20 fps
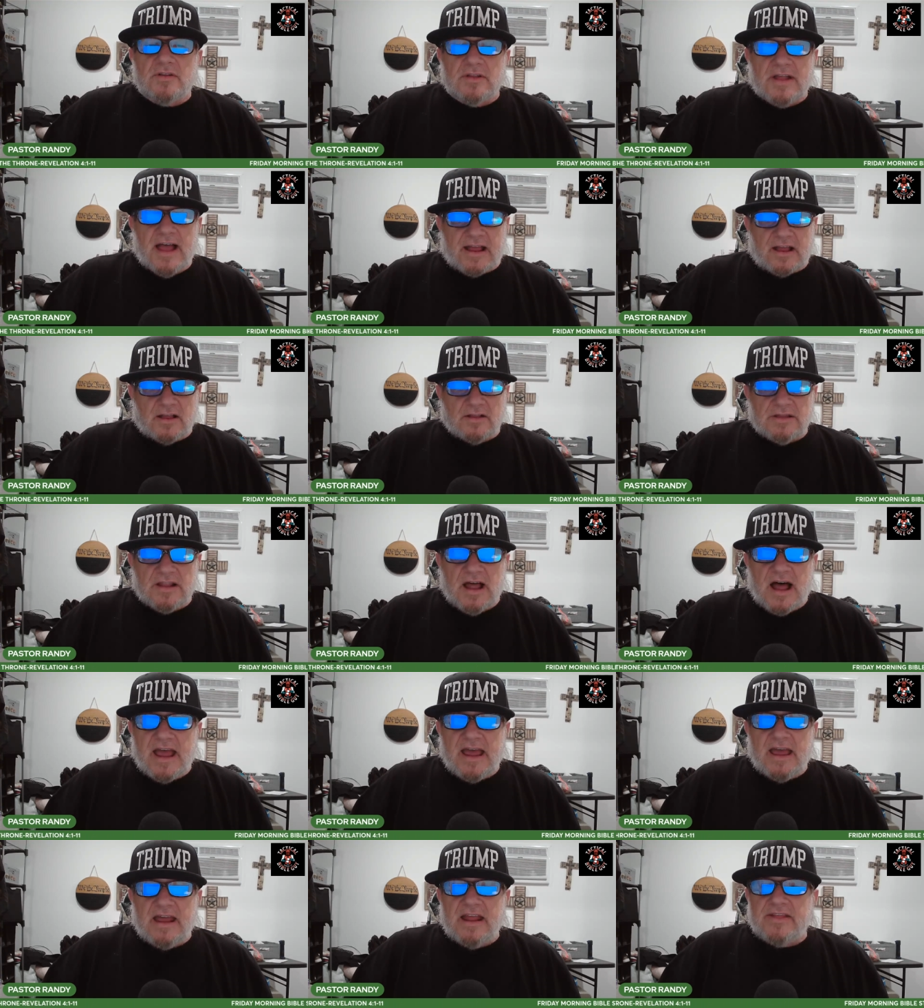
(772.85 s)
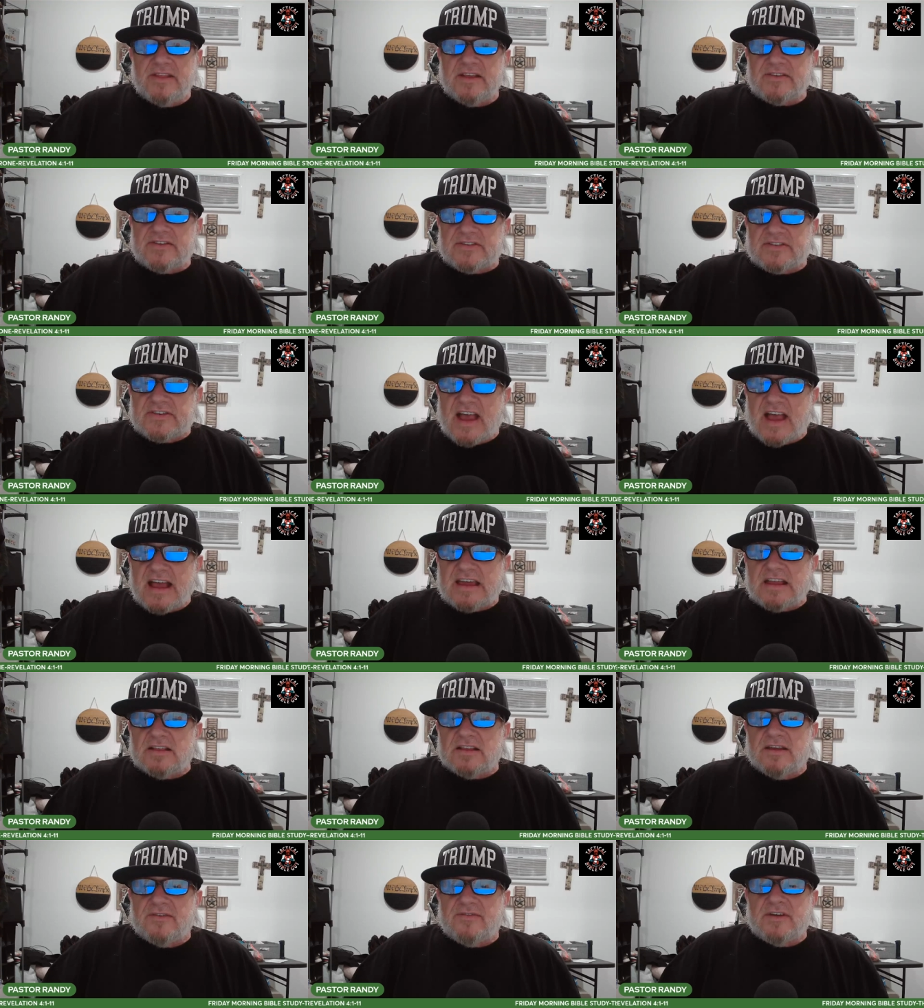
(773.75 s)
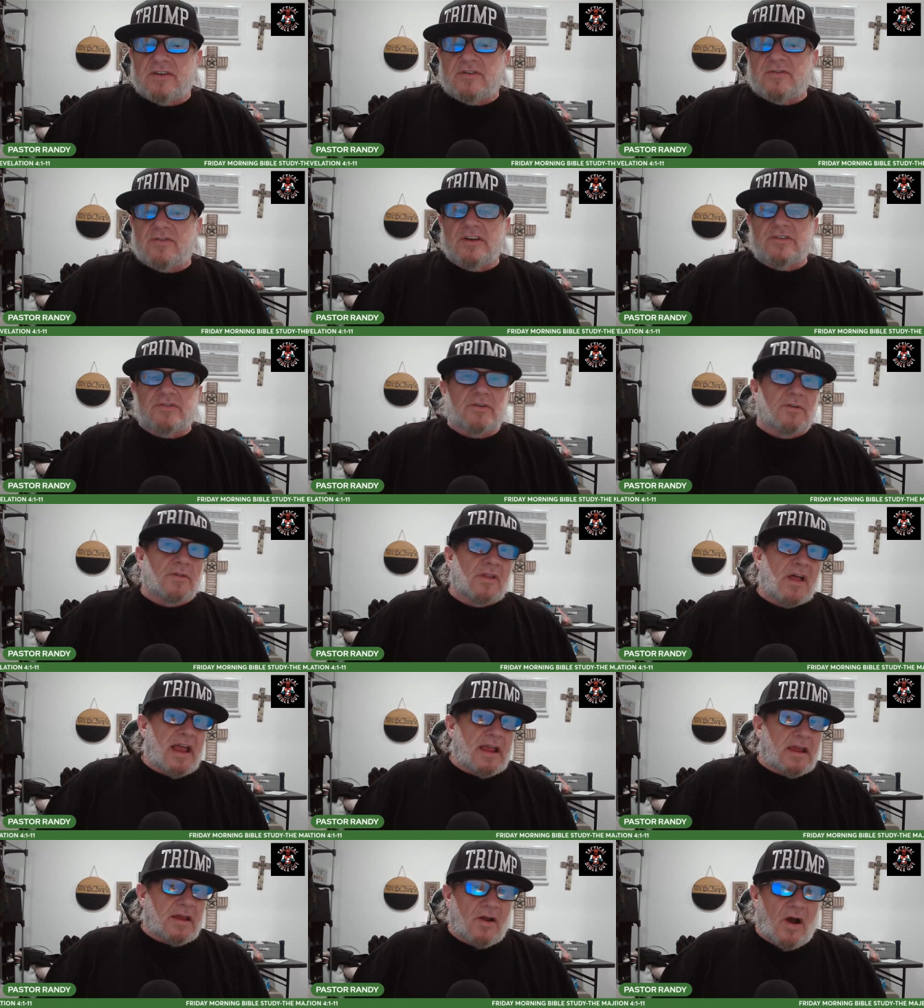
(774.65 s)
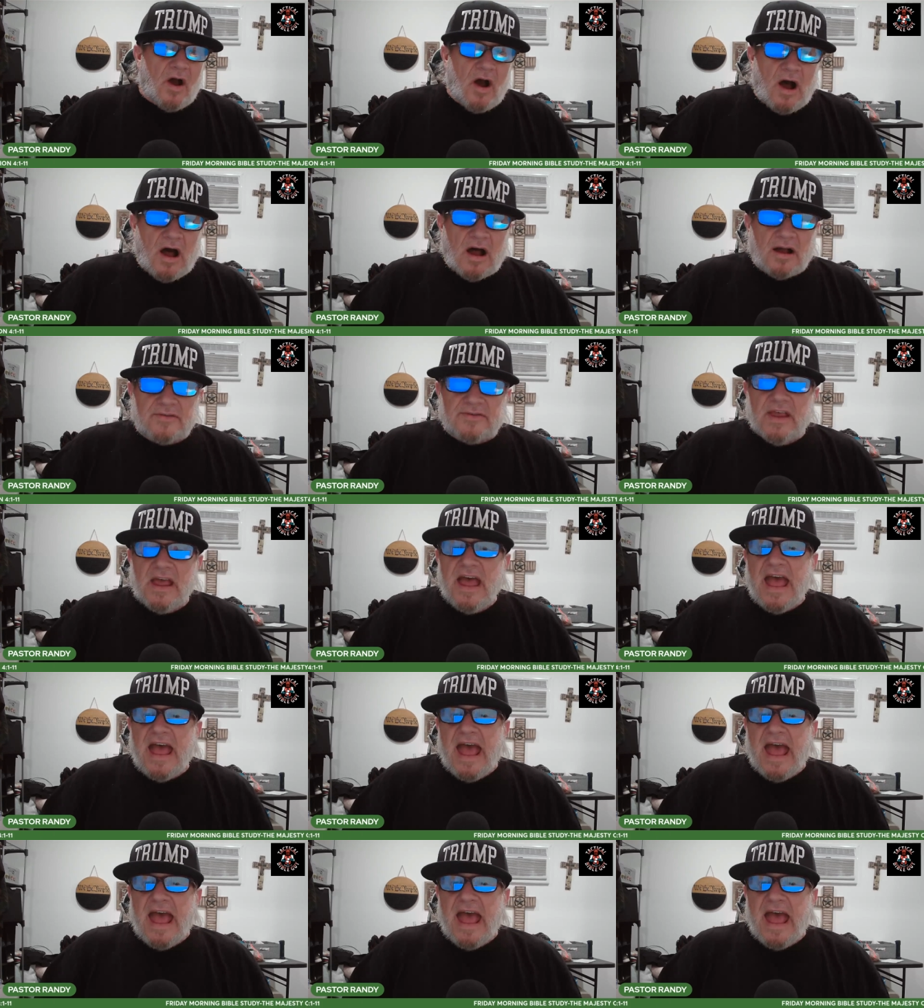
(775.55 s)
like a lion and the second living creature like an ox